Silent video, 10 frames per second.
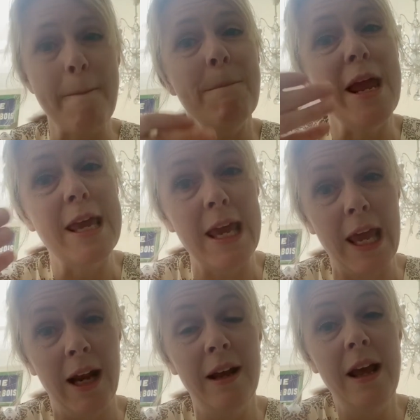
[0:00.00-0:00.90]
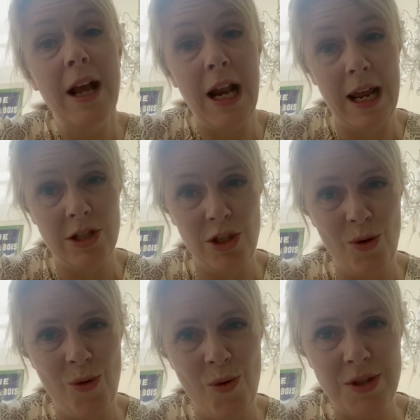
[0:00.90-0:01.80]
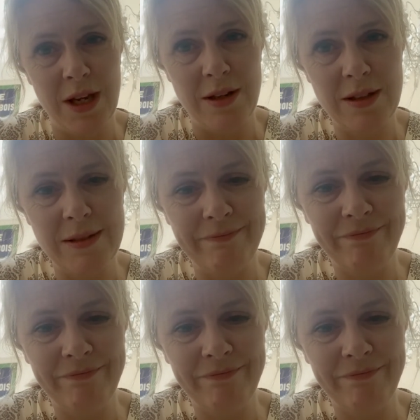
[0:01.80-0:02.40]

And making it clear to your audience.